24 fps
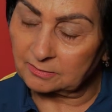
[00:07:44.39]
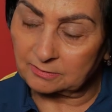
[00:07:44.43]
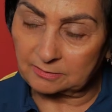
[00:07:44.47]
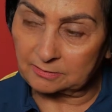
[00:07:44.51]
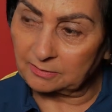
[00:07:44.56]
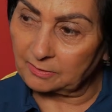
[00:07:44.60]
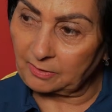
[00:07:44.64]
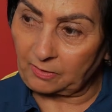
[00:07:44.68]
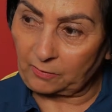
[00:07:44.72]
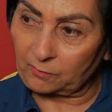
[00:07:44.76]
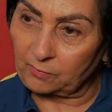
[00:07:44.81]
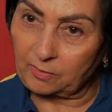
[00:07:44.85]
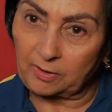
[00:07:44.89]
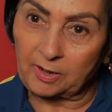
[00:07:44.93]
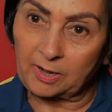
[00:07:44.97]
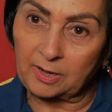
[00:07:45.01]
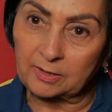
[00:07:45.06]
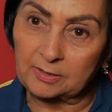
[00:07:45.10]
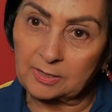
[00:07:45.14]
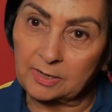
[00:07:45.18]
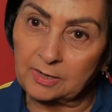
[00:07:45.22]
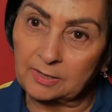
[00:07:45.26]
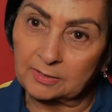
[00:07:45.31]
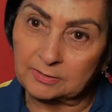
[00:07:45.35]
no, I
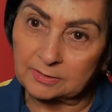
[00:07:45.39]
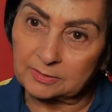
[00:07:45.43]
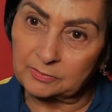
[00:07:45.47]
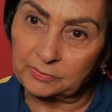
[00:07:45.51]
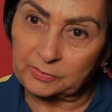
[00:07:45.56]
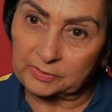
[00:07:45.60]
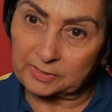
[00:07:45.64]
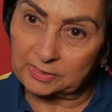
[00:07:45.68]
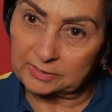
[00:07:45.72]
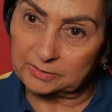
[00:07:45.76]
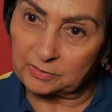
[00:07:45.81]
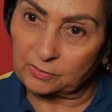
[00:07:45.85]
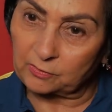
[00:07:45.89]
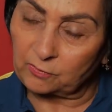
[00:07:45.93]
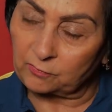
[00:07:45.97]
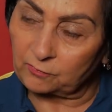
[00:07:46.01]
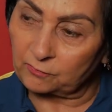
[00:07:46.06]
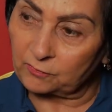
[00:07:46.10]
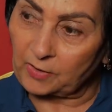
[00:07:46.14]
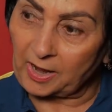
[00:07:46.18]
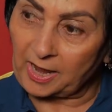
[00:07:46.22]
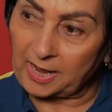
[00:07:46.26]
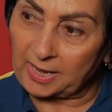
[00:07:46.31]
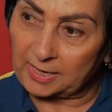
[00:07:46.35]
can't, not at
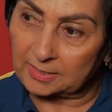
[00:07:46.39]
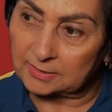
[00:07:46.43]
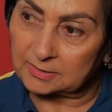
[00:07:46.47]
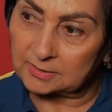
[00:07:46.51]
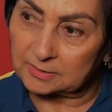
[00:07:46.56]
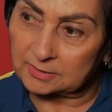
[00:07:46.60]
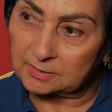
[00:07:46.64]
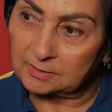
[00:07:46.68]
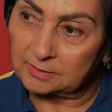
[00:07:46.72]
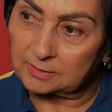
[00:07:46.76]
offhand,